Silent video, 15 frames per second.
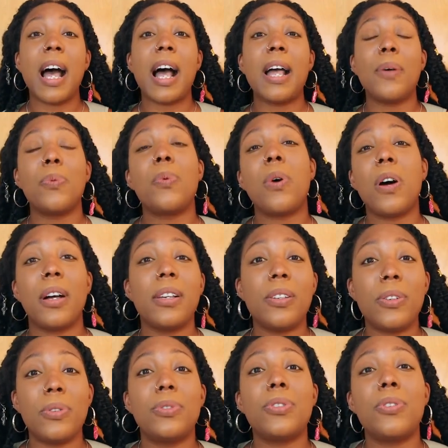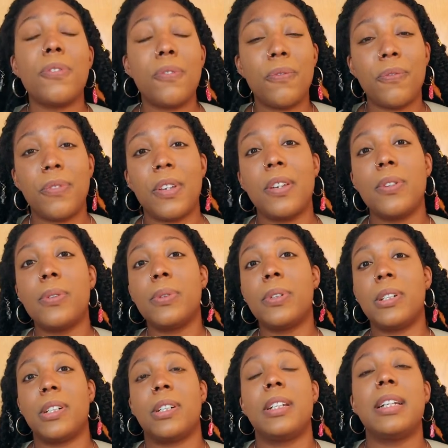I want you to feel
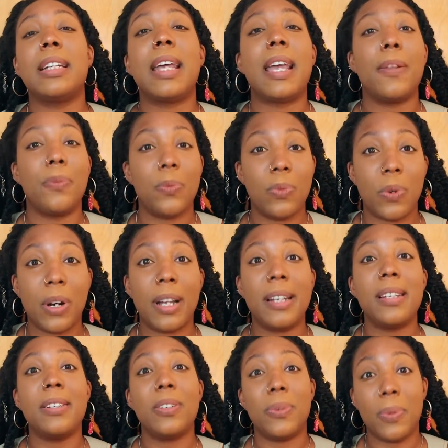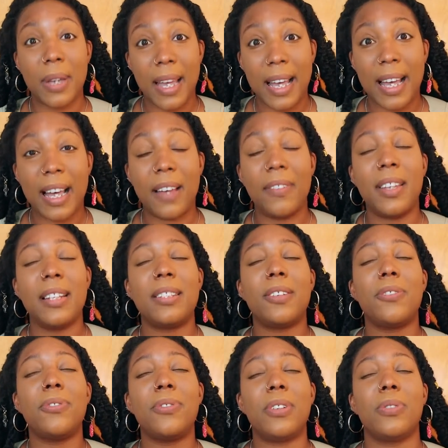good in what you have and
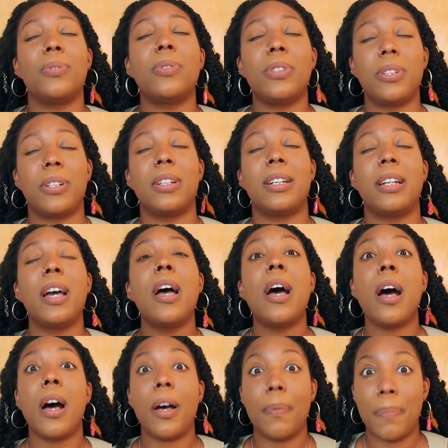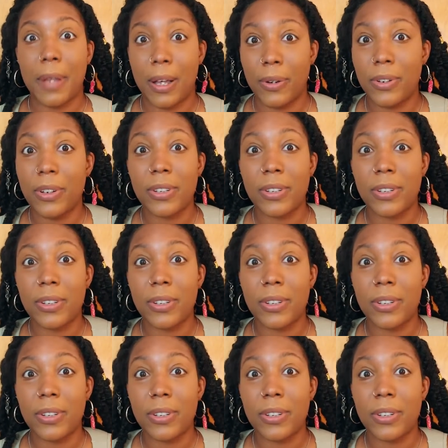to feel good about